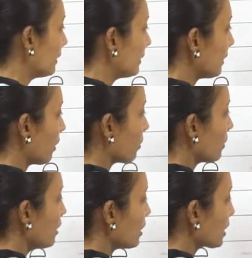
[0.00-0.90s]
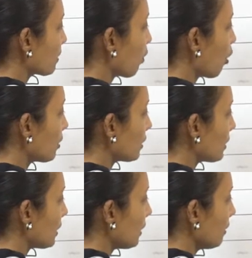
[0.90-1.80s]
Now small
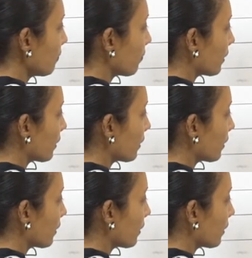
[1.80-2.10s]
d,